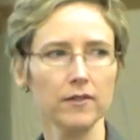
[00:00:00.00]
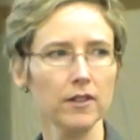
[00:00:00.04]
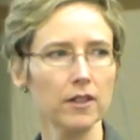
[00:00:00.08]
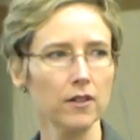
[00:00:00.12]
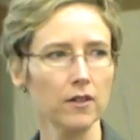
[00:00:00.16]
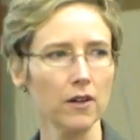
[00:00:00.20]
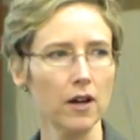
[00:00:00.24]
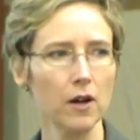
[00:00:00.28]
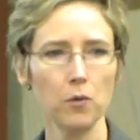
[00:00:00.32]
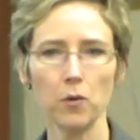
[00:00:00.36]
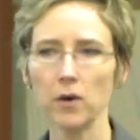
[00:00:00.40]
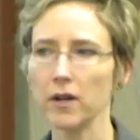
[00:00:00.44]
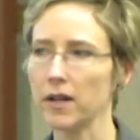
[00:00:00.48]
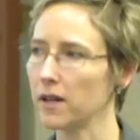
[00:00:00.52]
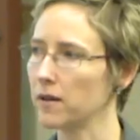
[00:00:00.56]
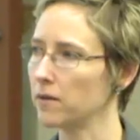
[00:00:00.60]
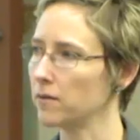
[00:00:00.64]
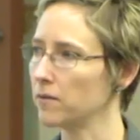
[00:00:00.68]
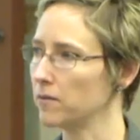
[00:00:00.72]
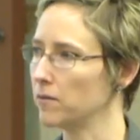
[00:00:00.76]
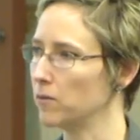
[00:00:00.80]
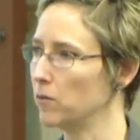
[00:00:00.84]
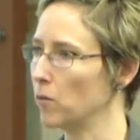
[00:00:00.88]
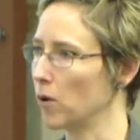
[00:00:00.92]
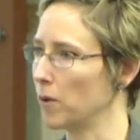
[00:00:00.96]
right, we'll
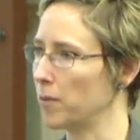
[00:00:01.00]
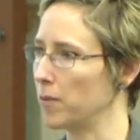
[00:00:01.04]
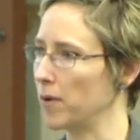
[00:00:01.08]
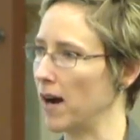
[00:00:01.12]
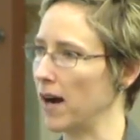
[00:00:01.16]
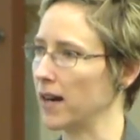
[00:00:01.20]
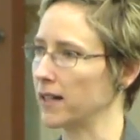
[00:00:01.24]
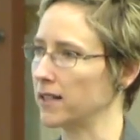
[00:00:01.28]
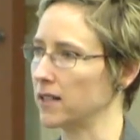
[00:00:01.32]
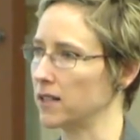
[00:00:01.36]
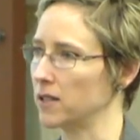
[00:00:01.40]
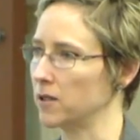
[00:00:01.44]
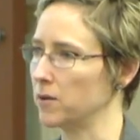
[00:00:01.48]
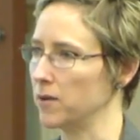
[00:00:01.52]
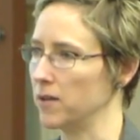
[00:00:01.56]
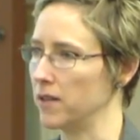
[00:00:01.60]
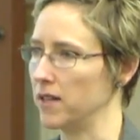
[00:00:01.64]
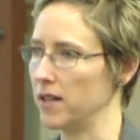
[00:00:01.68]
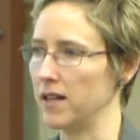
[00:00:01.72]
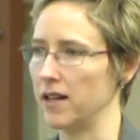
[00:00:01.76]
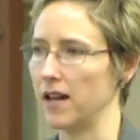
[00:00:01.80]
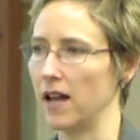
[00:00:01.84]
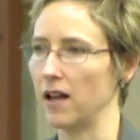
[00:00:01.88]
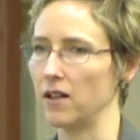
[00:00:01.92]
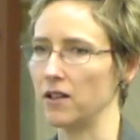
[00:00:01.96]
get more practice with
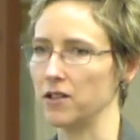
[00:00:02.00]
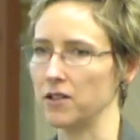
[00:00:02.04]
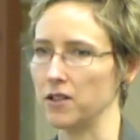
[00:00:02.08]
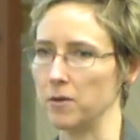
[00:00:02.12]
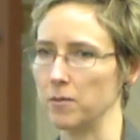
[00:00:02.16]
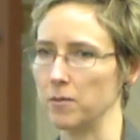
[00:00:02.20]
the analogy,